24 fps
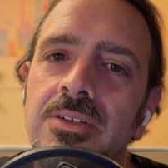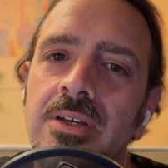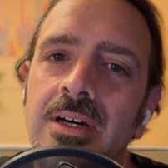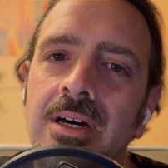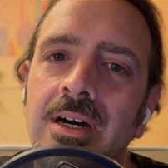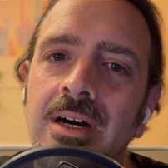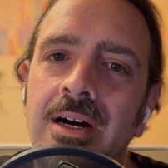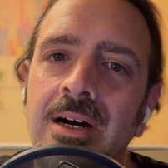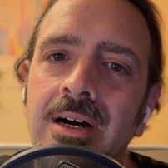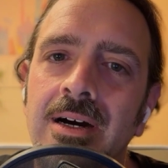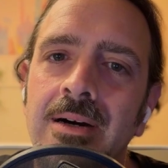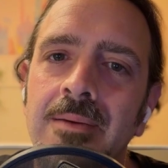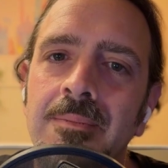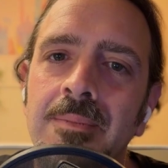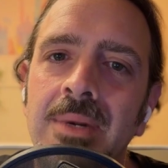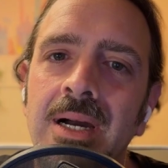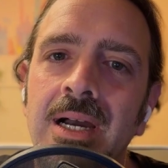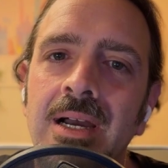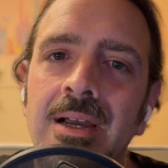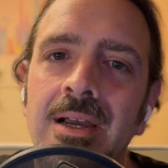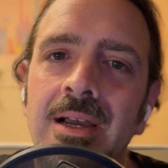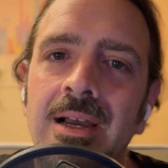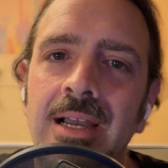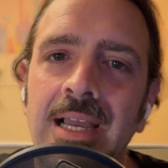And
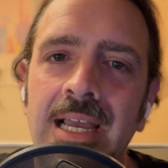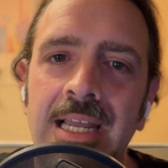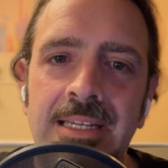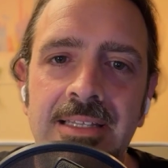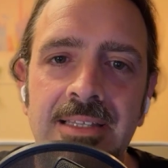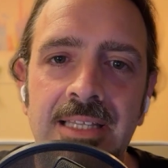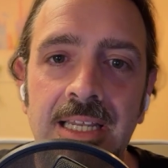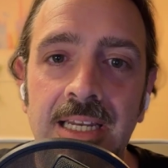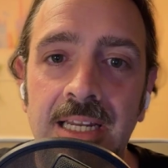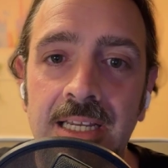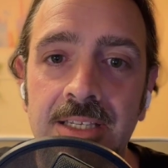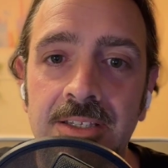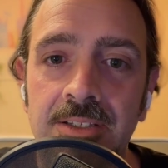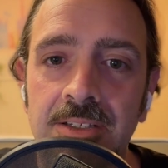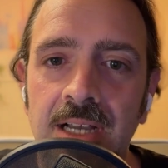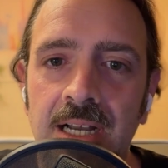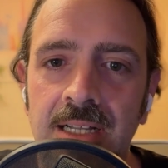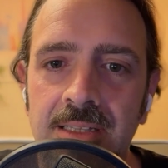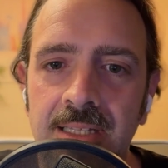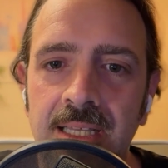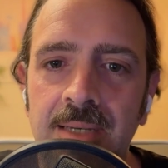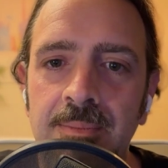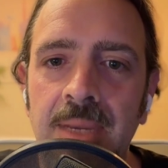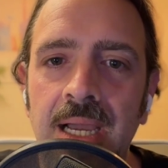then I
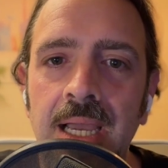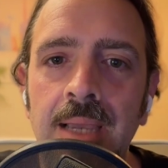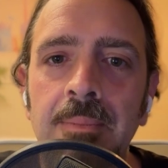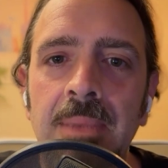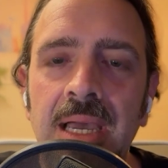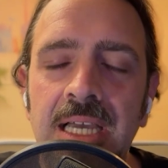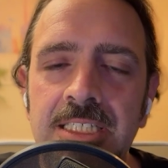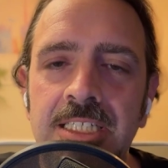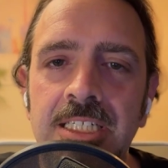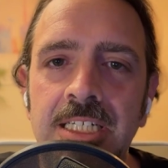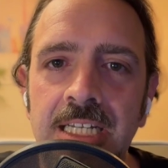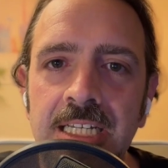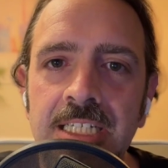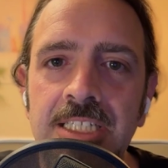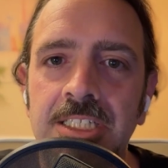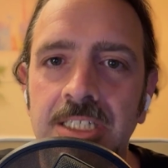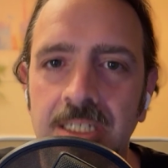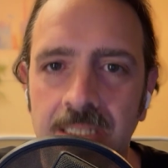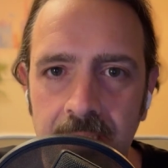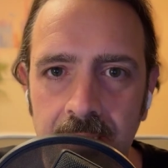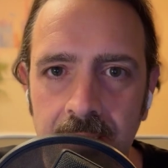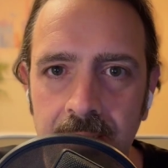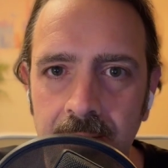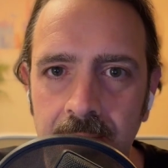let my
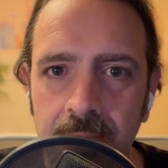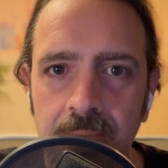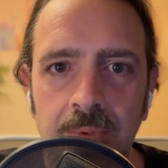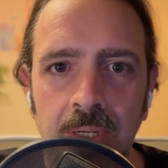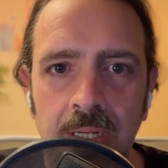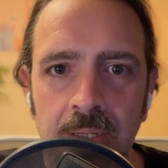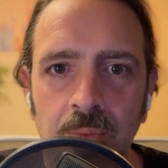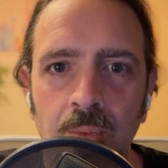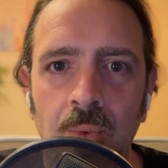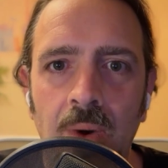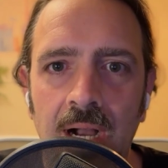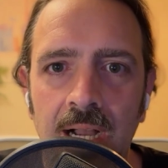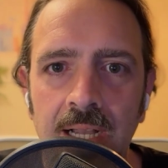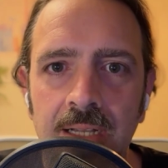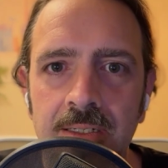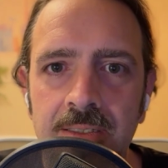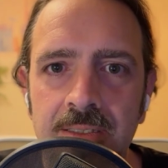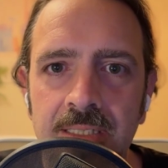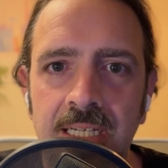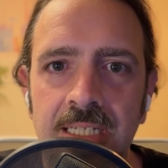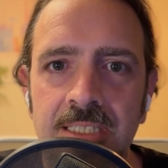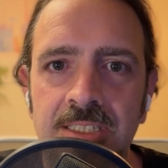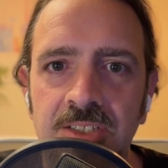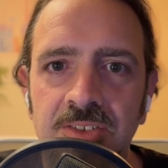imagination run wild.
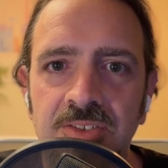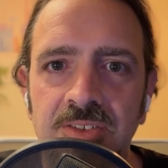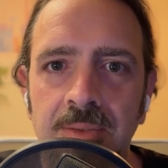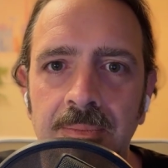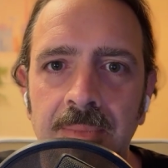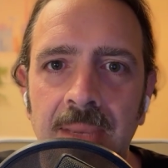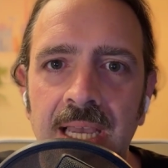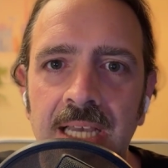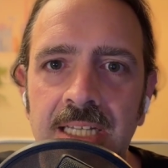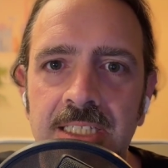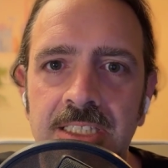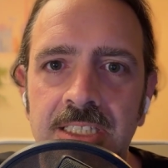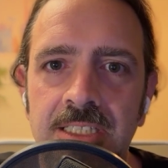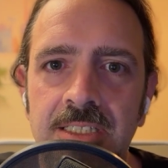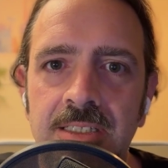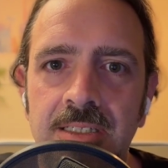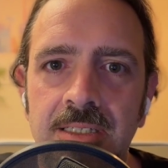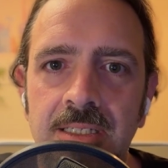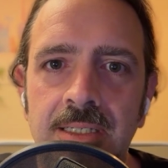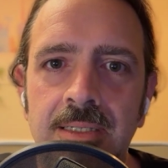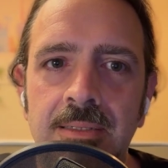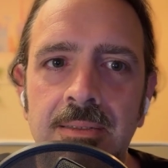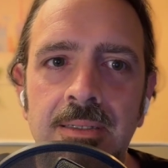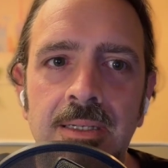I just imagined
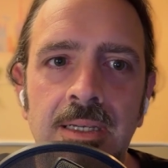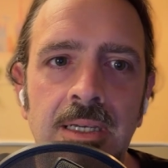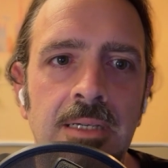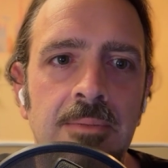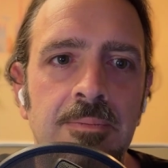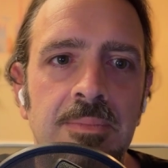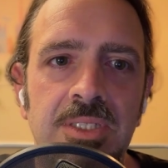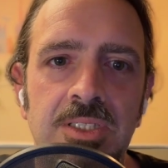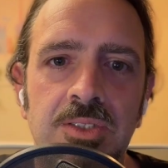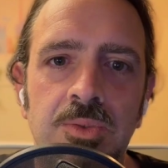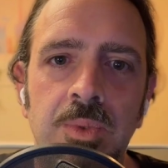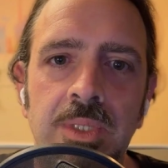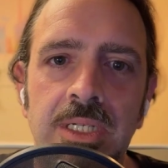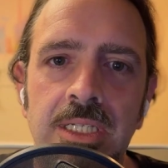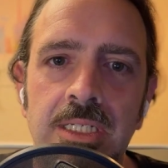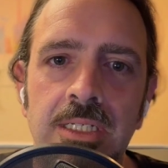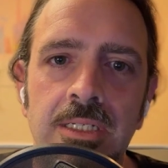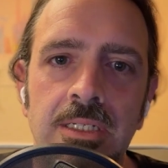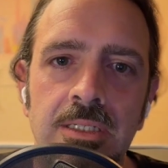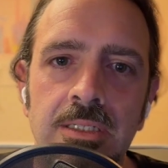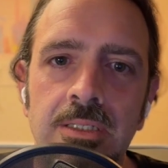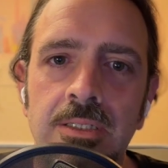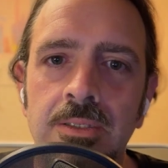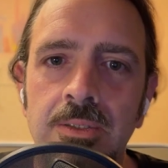that
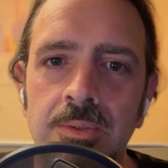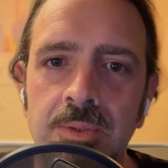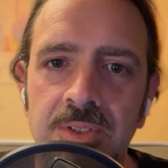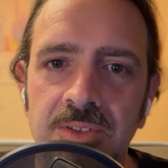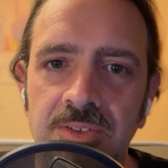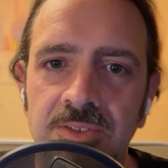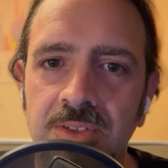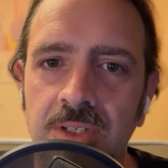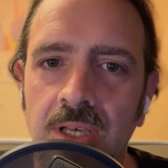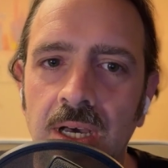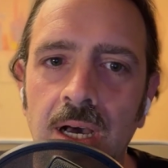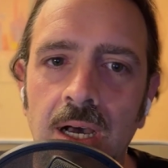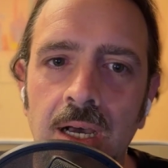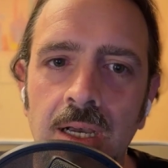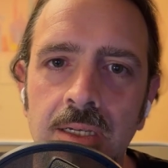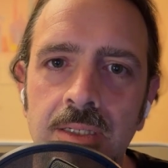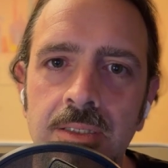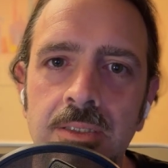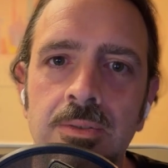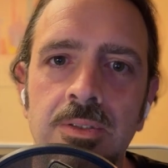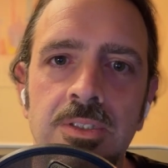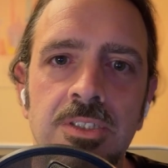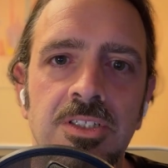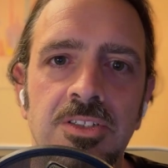between you and Scott,
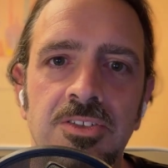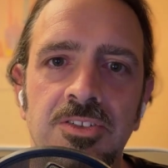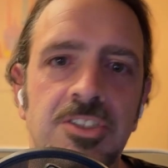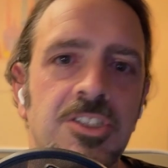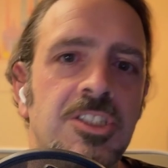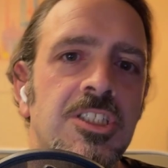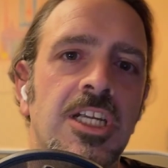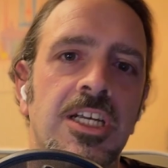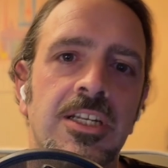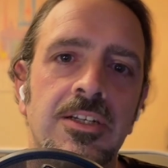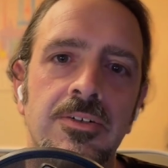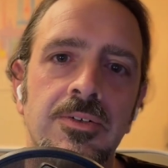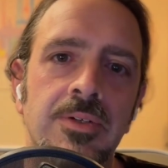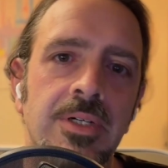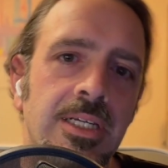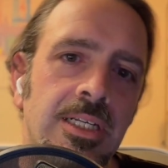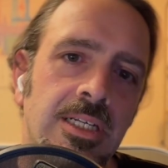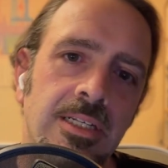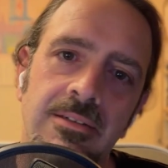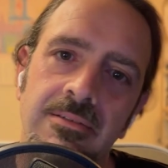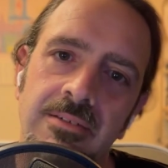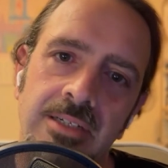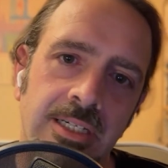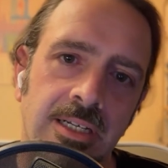you had just
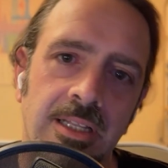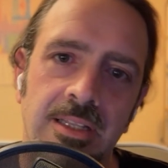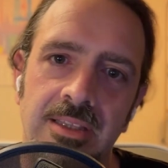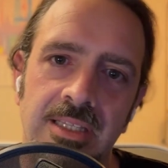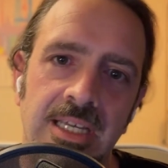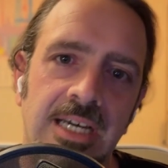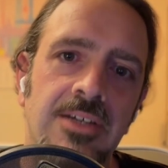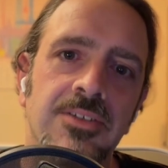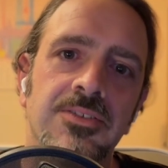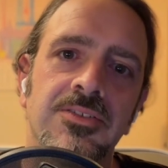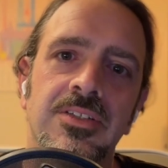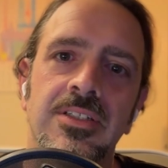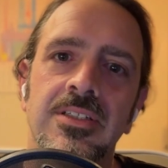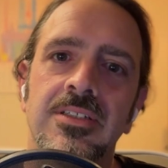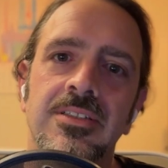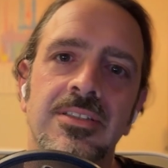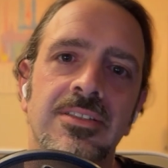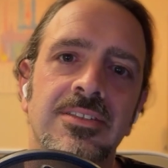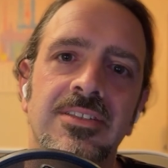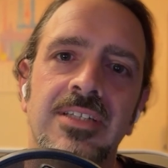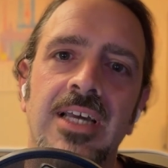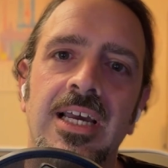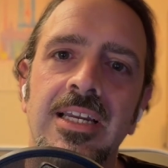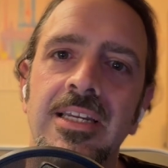generated like 1,000
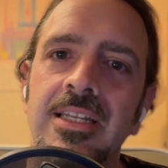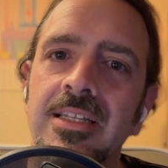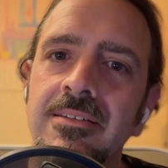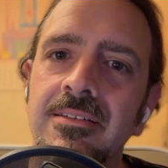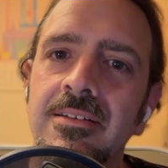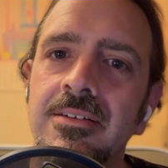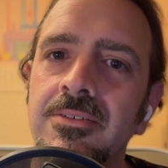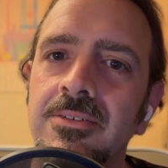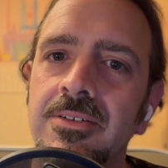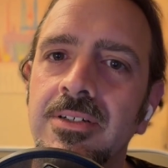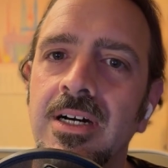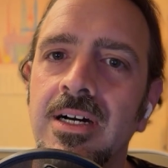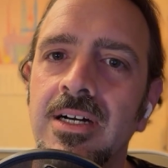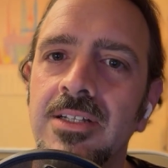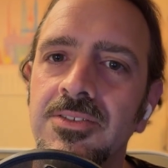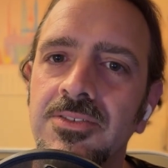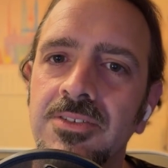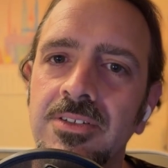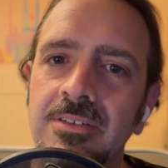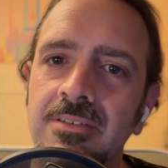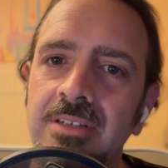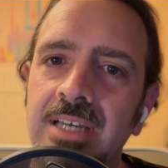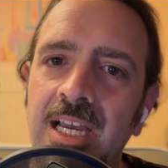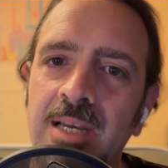tiny little
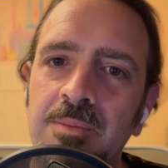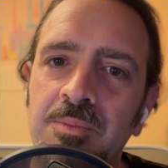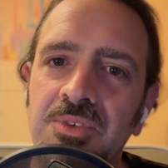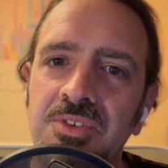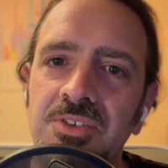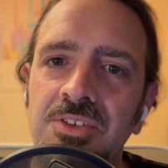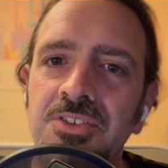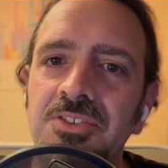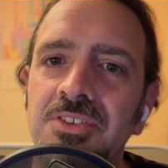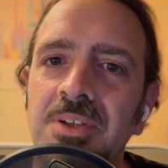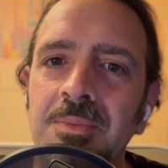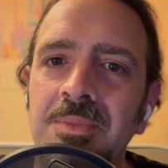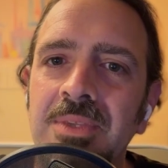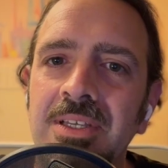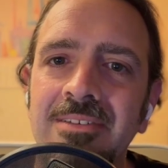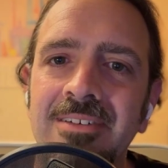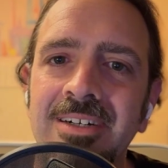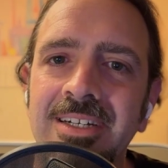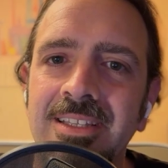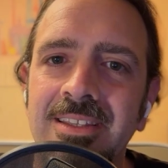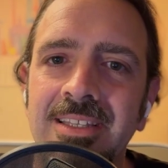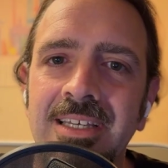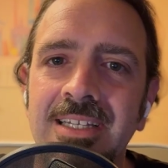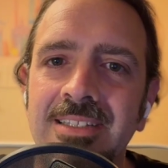console apps or something
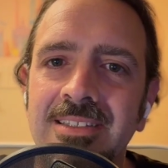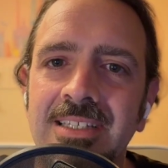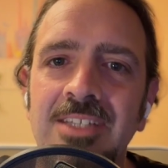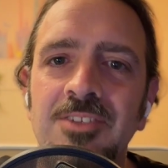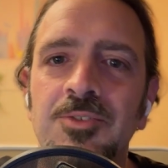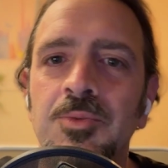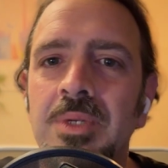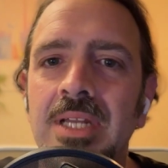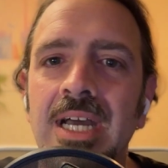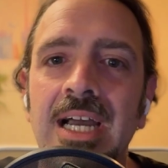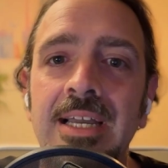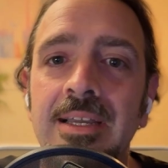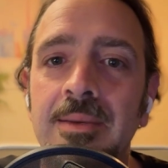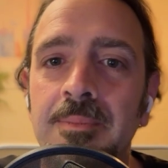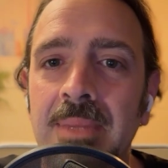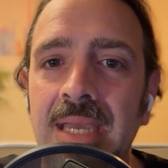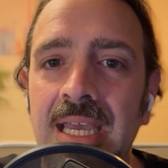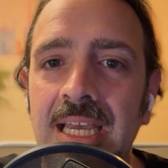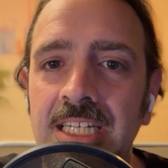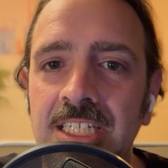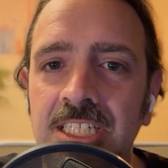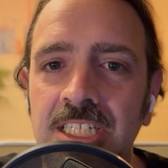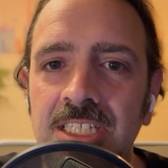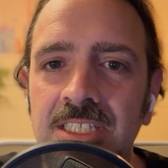like that. That's what I
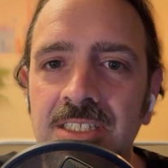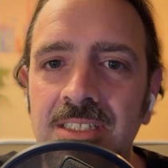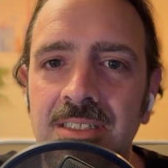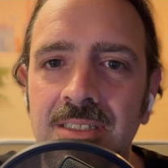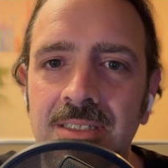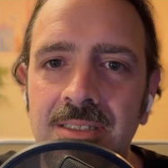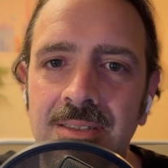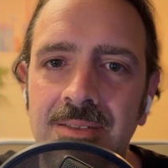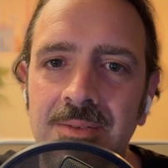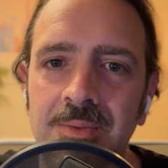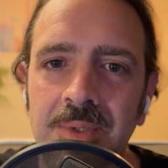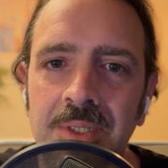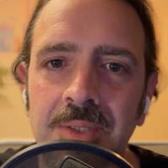imagined. What